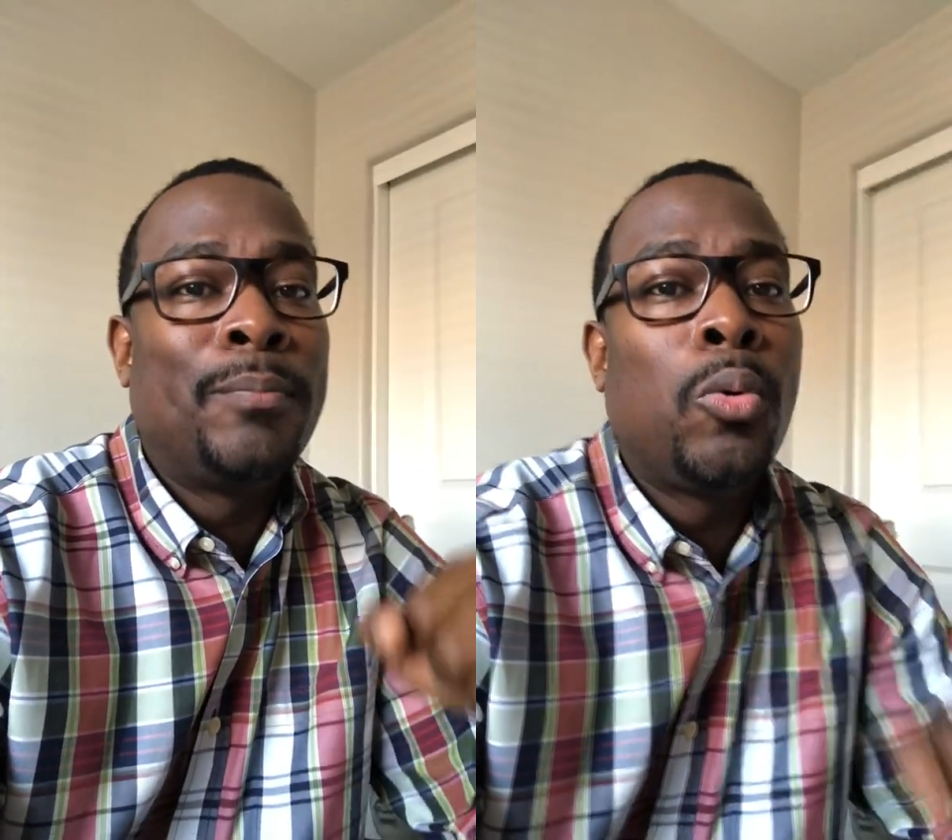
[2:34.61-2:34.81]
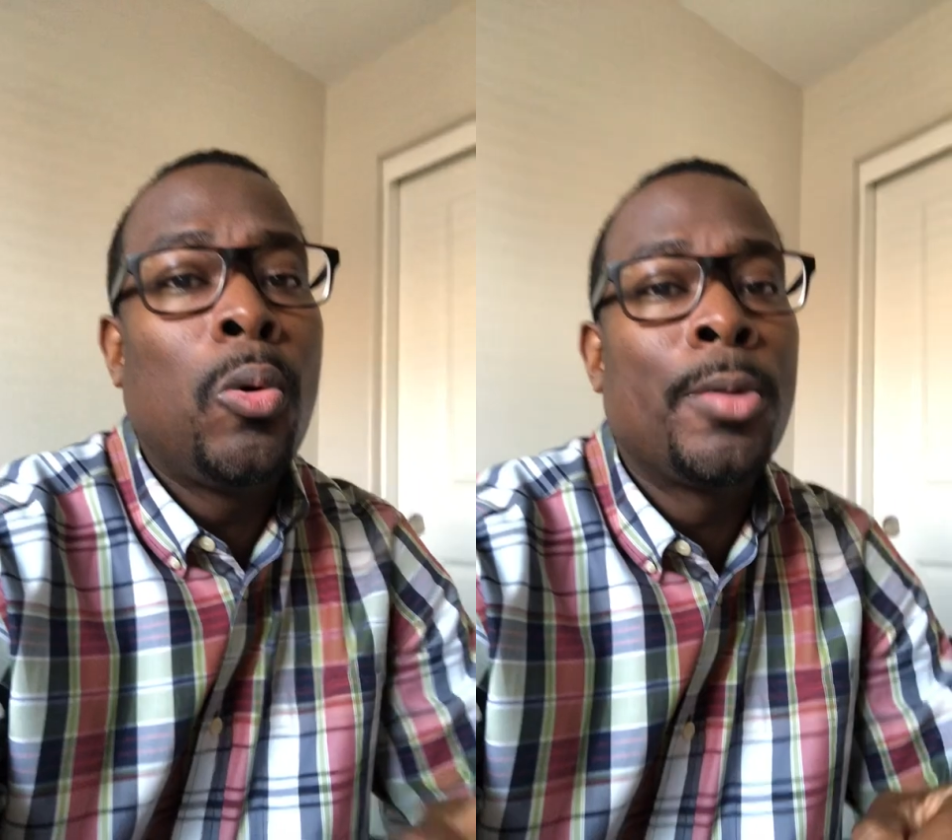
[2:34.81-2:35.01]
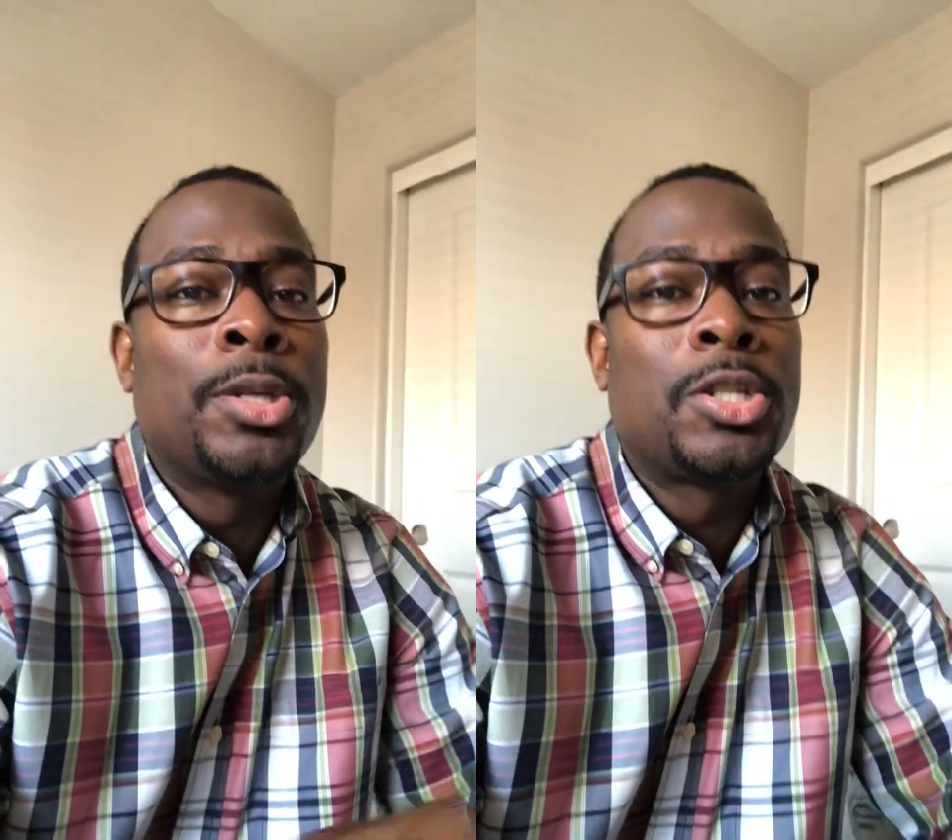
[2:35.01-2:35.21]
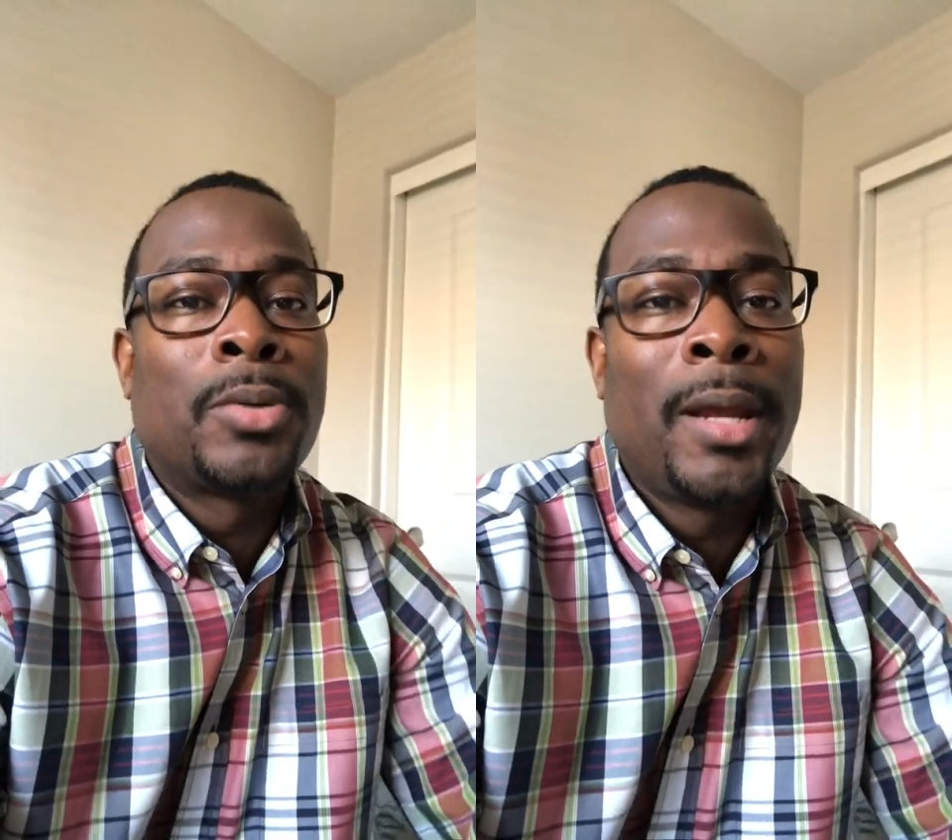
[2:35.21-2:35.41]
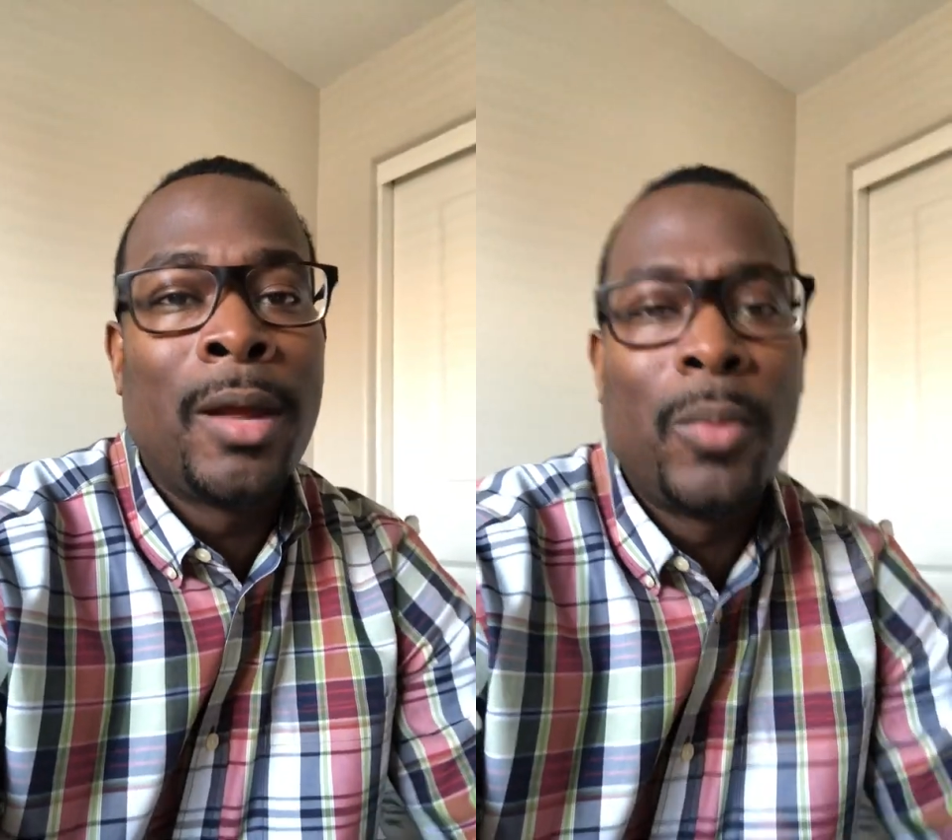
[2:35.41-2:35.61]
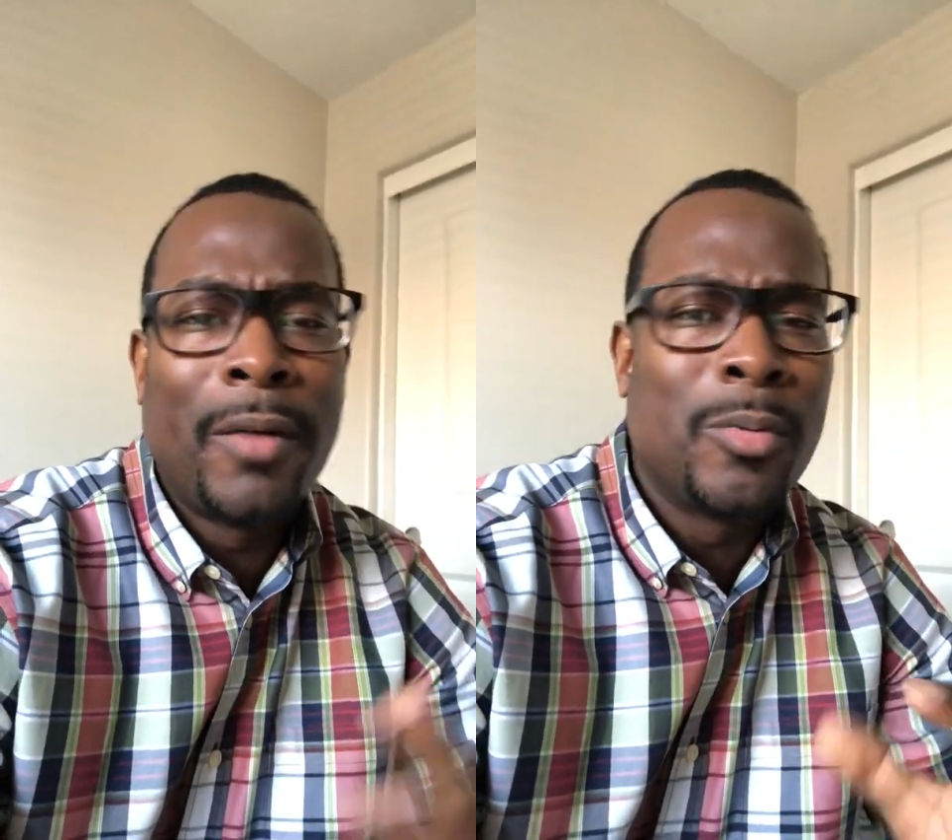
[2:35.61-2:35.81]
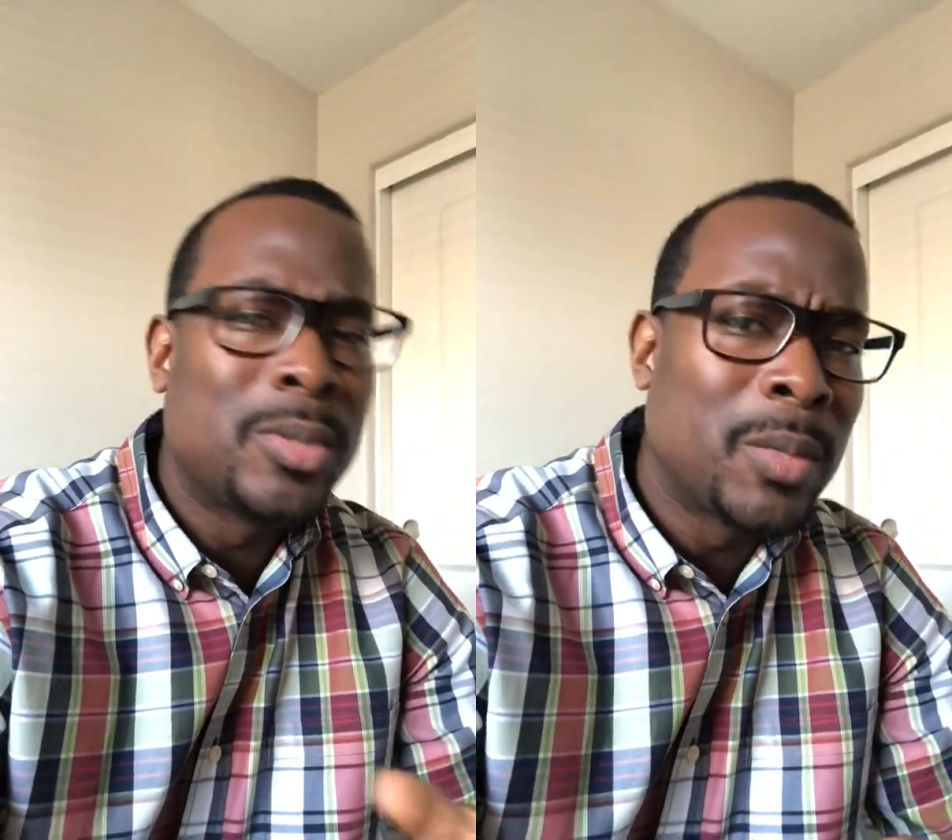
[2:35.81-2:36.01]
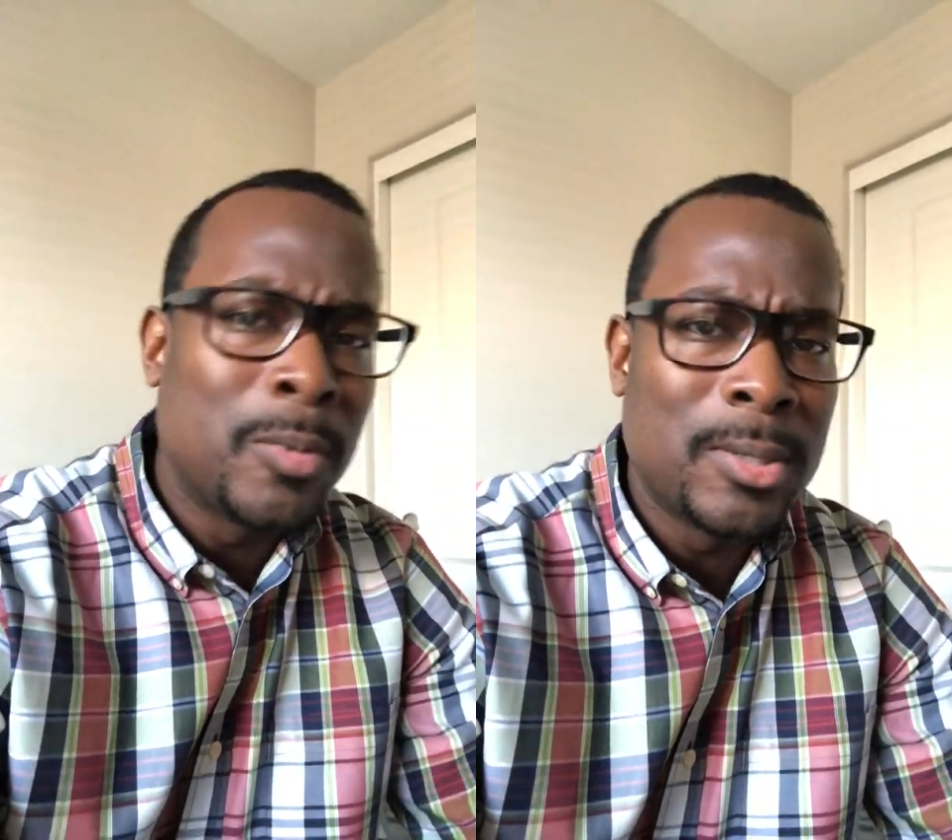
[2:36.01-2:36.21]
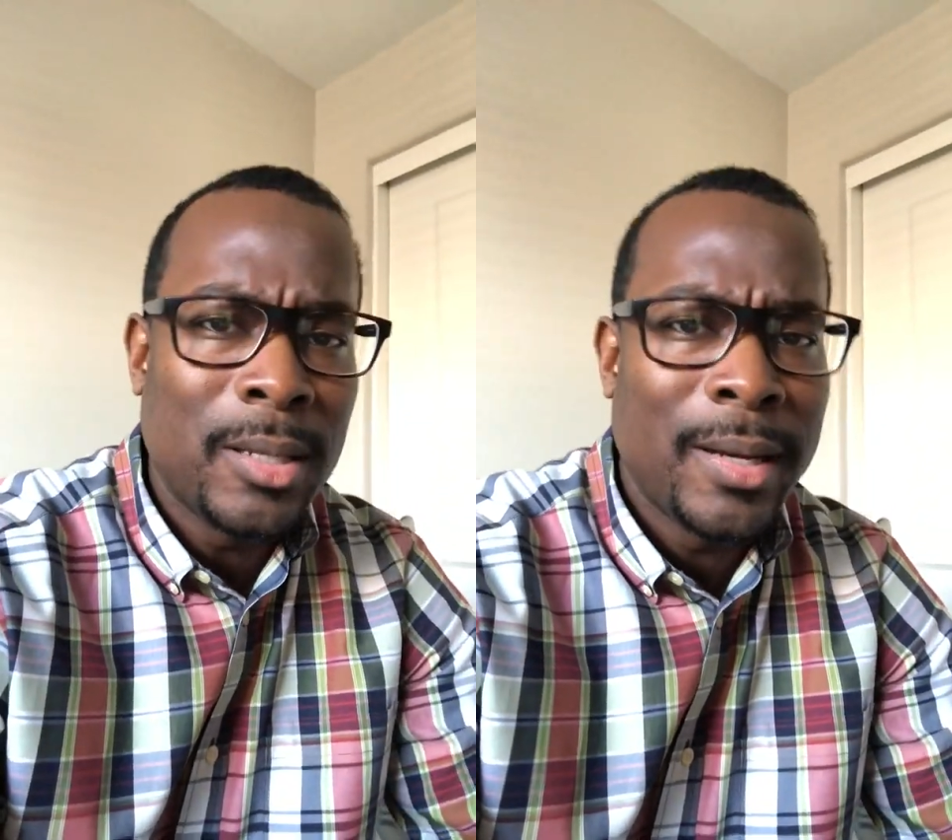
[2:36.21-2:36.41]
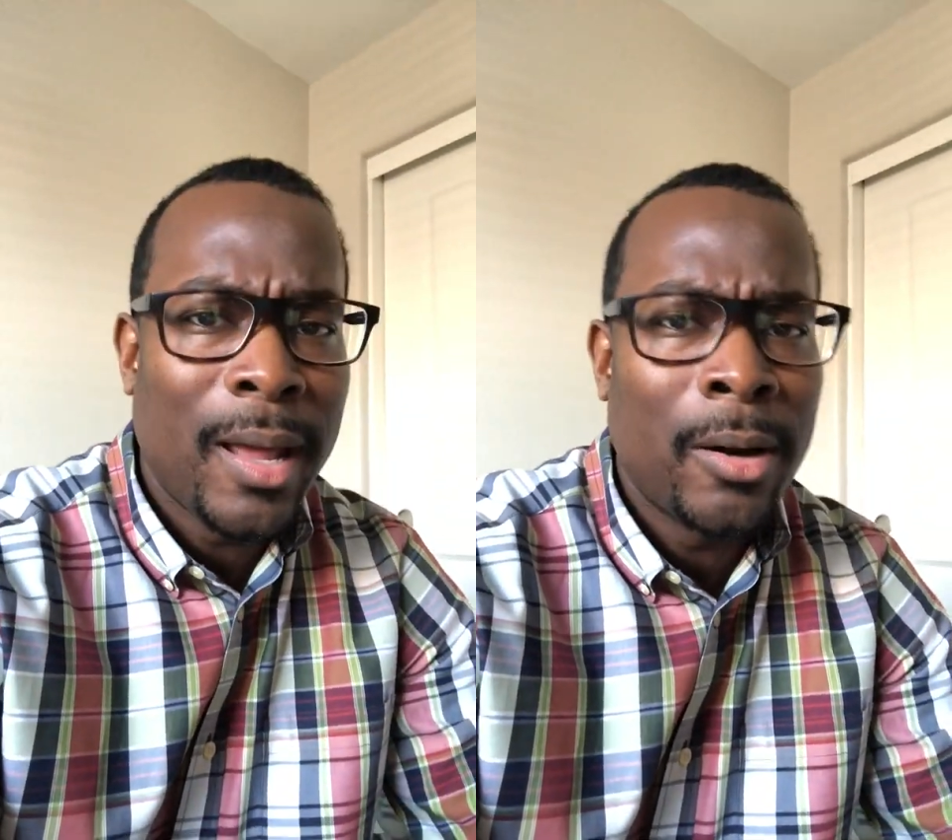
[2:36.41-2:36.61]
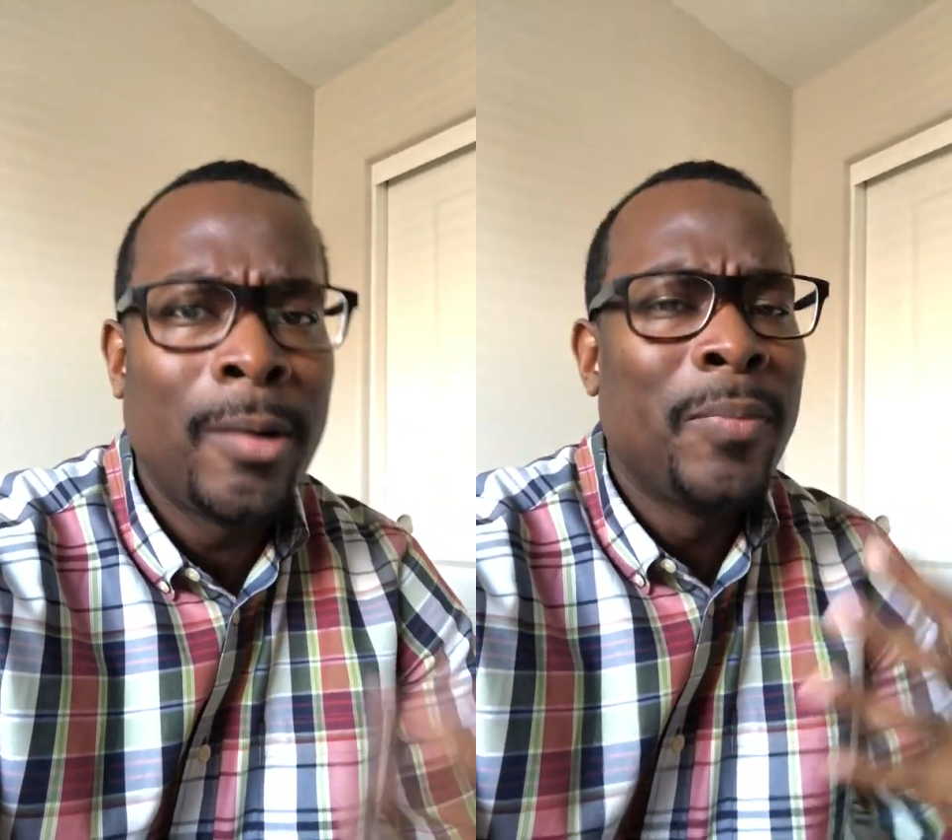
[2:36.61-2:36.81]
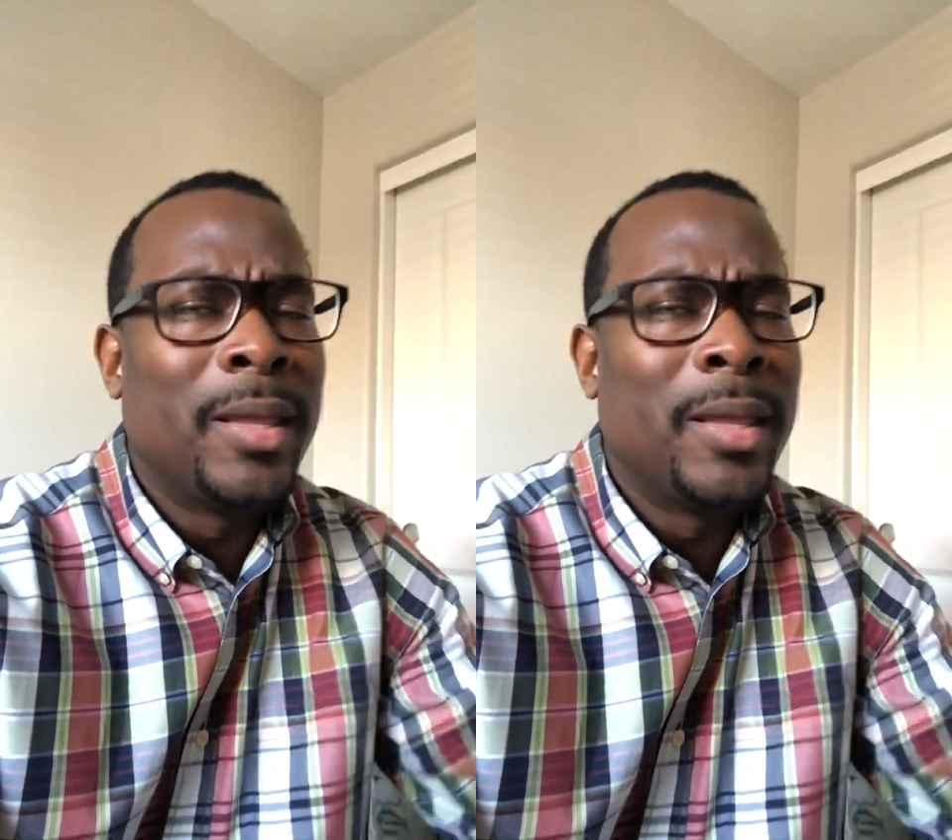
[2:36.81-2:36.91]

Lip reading: pull the string when someone was looking at her,